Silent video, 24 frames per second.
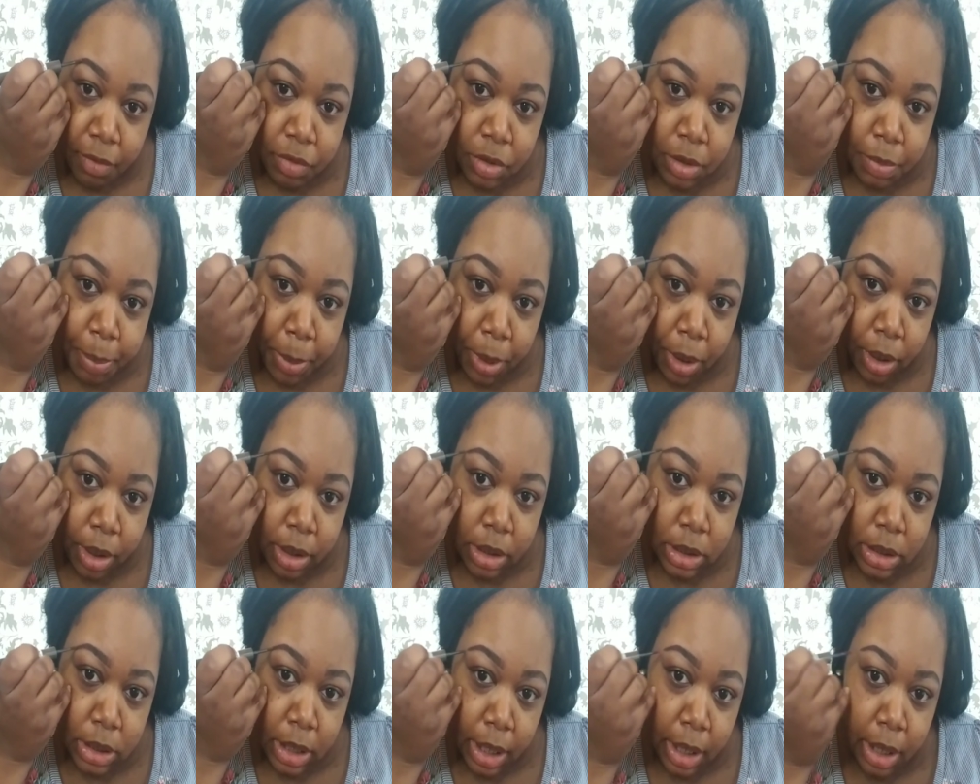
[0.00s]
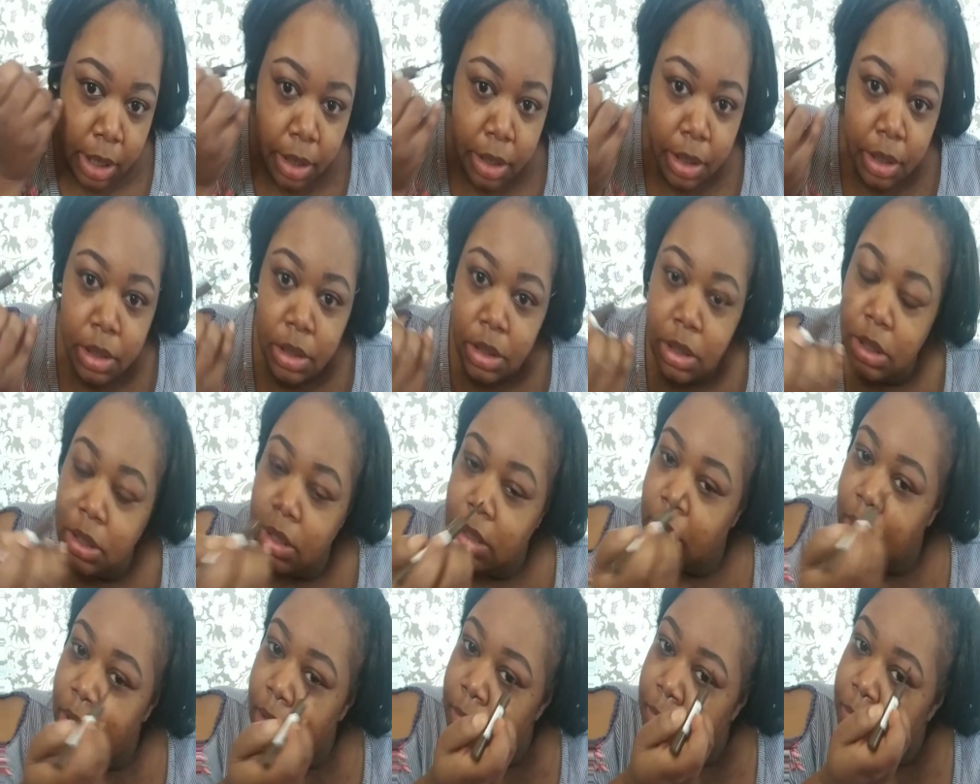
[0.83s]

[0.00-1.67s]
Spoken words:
sparse hairs